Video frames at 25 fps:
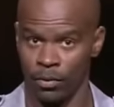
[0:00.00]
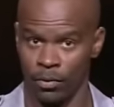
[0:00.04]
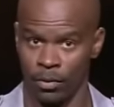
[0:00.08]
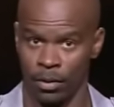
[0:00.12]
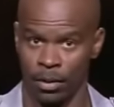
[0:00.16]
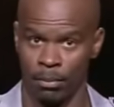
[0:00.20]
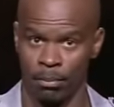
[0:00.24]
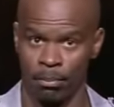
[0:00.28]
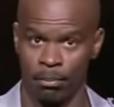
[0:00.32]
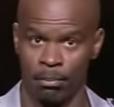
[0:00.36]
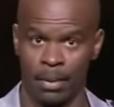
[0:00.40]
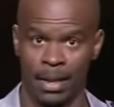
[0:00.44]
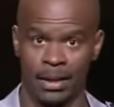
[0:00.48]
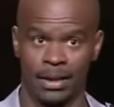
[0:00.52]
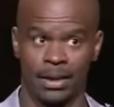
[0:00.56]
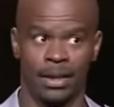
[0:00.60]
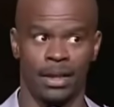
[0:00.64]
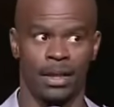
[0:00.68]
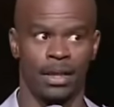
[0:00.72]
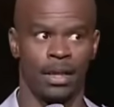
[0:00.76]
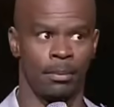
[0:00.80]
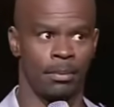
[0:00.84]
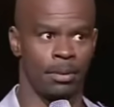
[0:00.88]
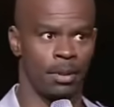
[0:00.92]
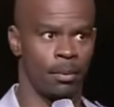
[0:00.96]
Mm. You are
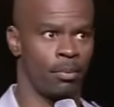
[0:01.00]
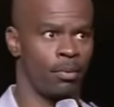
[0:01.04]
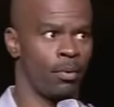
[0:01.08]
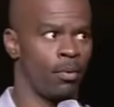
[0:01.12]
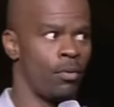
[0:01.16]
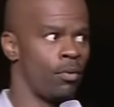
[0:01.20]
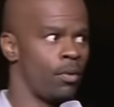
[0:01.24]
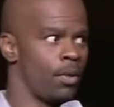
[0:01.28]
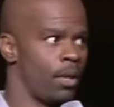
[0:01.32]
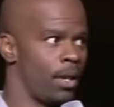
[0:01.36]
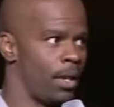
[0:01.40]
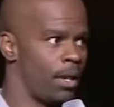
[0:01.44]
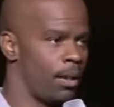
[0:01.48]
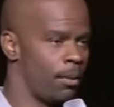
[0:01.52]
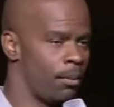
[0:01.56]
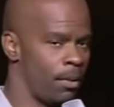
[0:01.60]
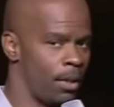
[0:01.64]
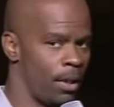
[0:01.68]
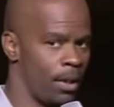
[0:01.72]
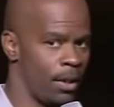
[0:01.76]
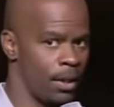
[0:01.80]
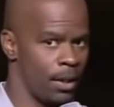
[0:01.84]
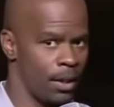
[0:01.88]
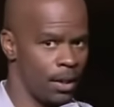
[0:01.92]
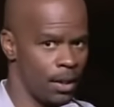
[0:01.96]
messing up the program
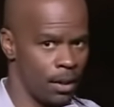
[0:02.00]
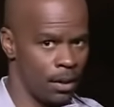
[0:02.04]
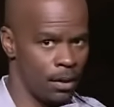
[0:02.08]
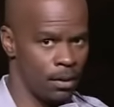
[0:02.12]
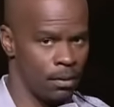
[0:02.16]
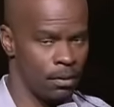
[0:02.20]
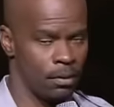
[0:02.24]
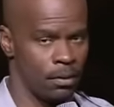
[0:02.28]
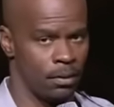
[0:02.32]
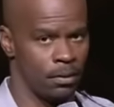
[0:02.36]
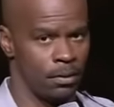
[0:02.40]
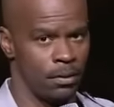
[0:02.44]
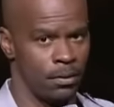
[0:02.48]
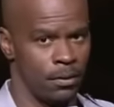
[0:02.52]
right now.